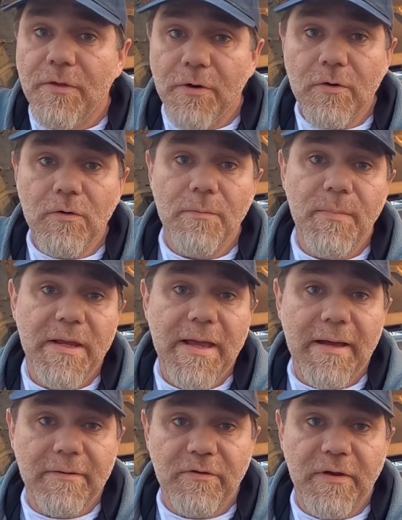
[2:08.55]
They're going to
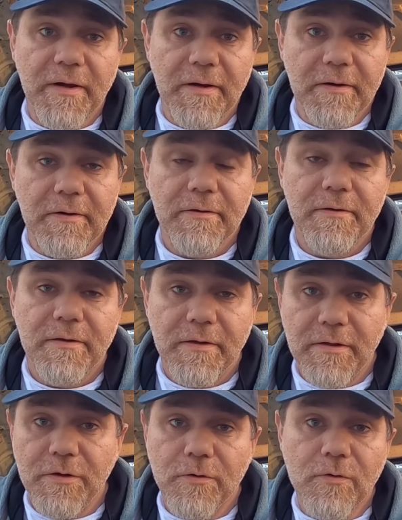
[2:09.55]
be out there,
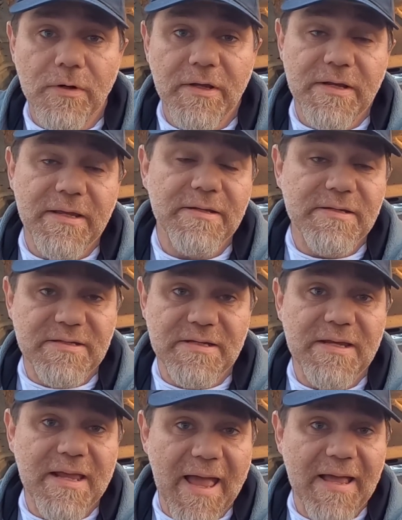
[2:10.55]
and you're going to get to
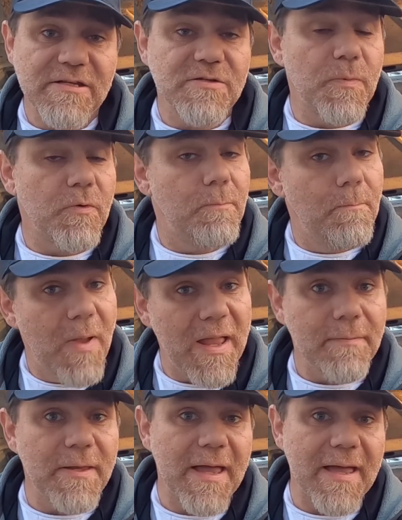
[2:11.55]
see Casper
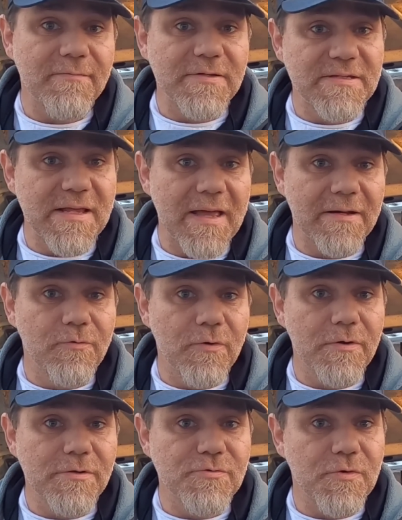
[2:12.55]
maybe have a side
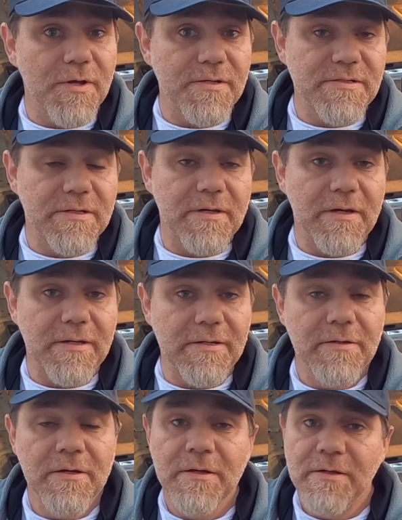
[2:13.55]
grudge race tonight.